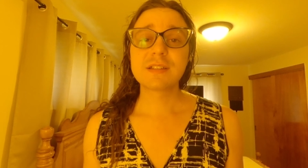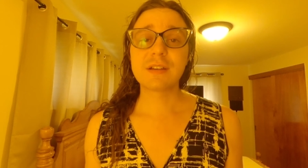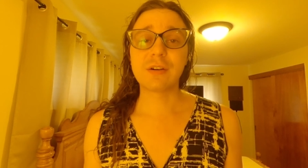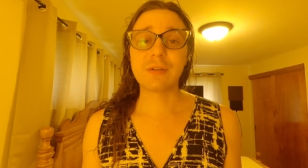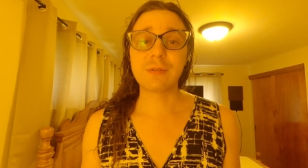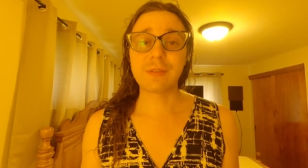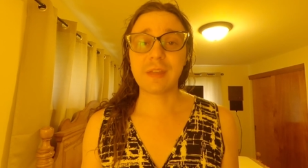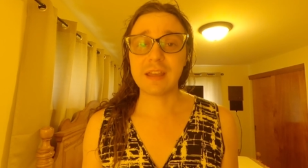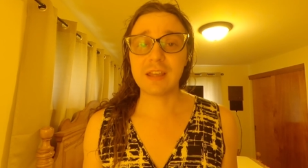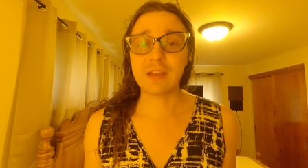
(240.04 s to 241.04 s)
So,
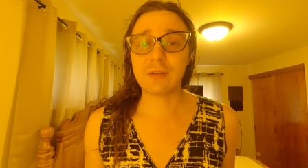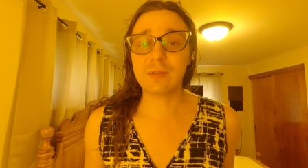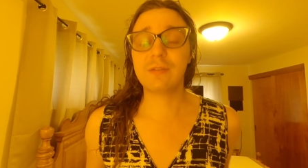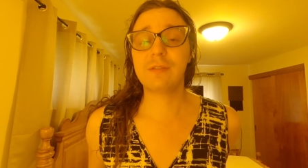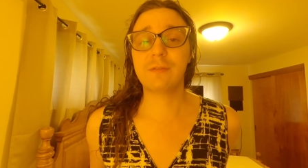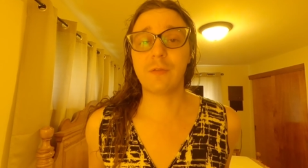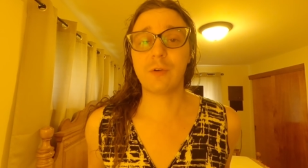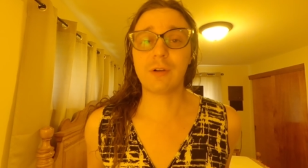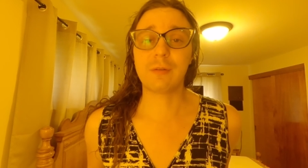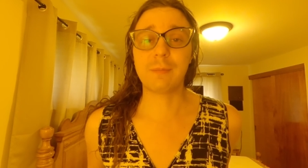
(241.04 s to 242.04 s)
thank you
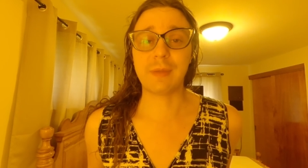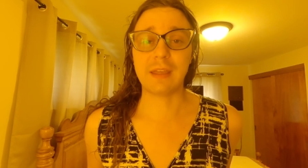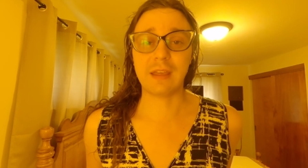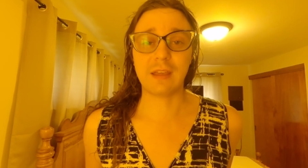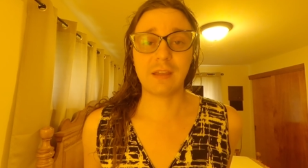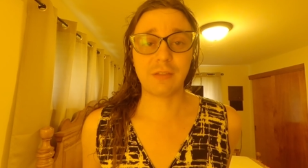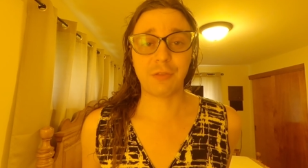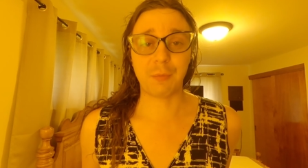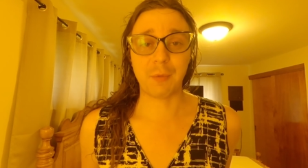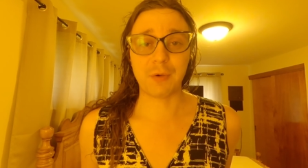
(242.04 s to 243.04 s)
for being
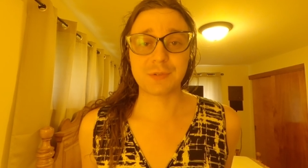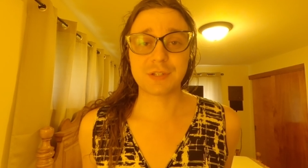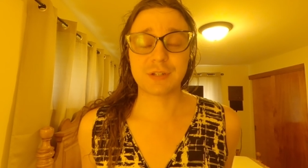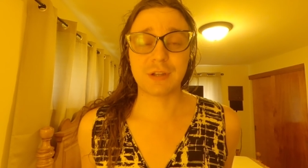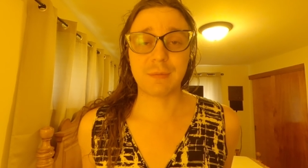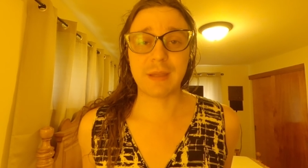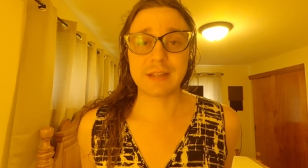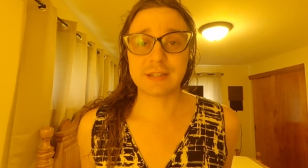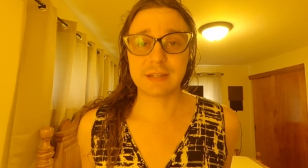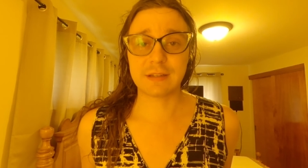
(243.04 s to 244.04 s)
the most
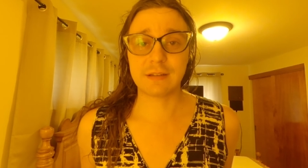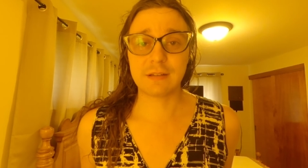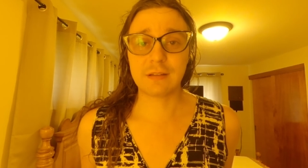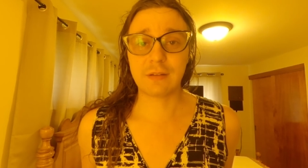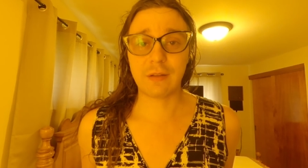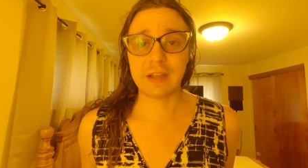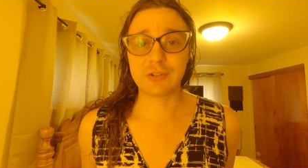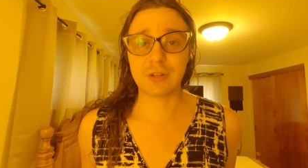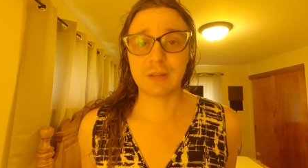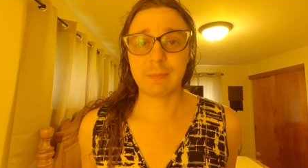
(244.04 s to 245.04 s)
amazing little
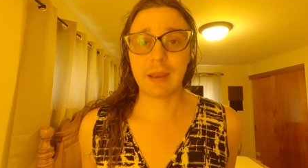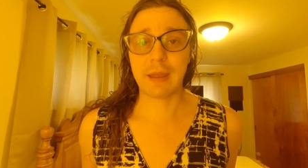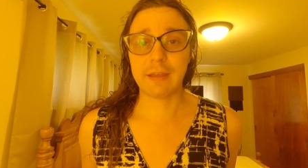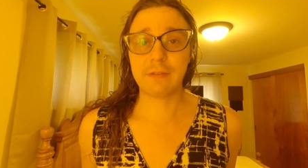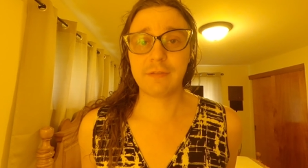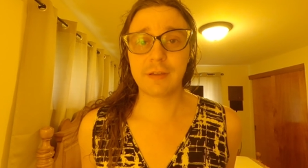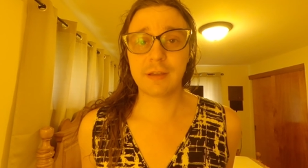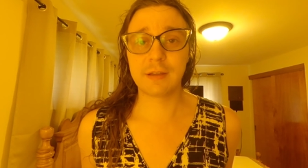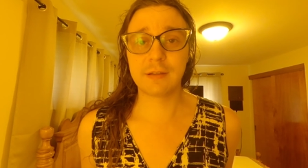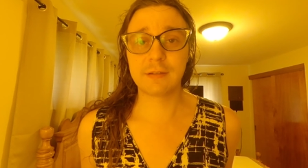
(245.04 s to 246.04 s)
angel in my life.
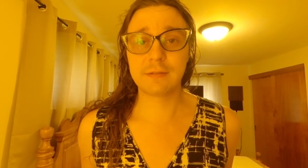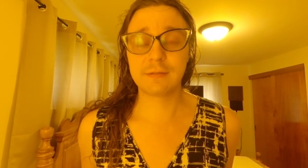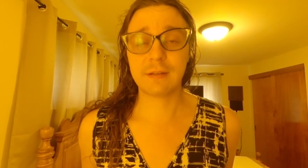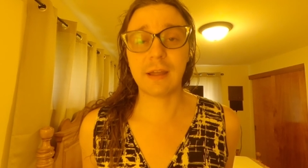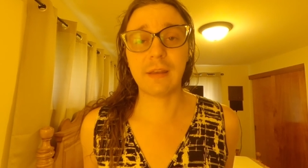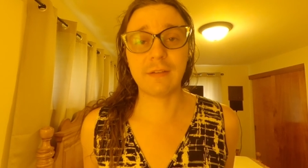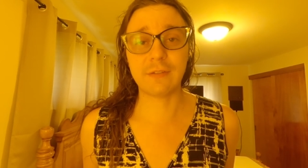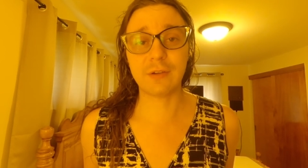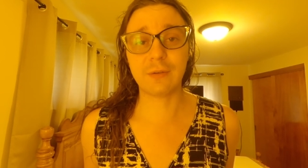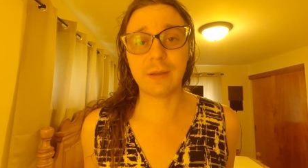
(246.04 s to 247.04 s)
I love
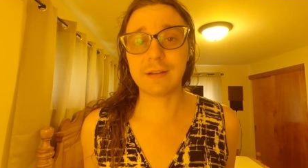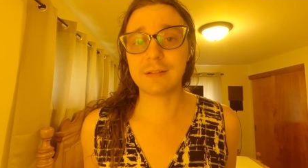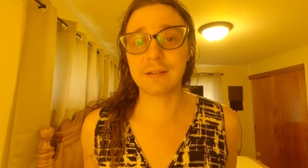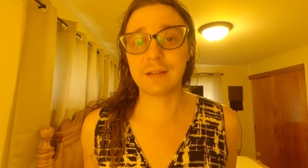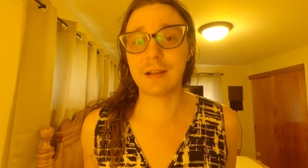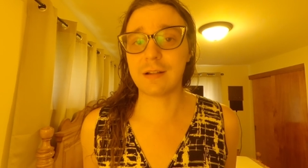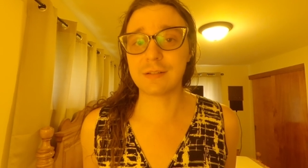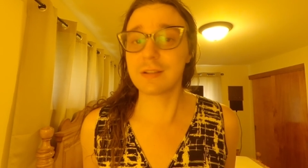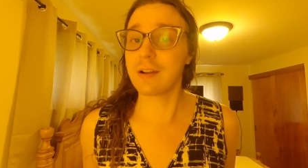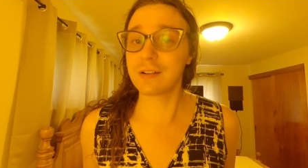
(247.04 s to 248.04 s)
you, and
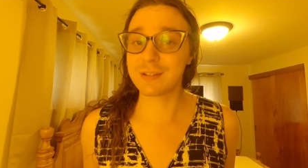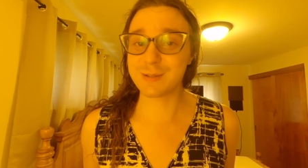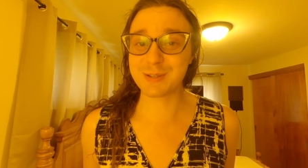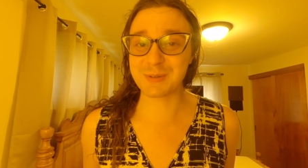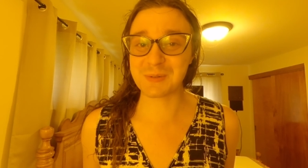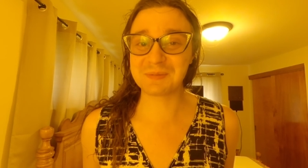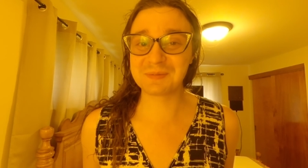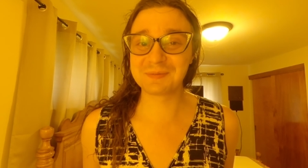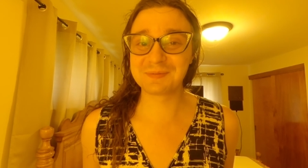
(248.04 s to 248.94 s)
I'll talk to you soon.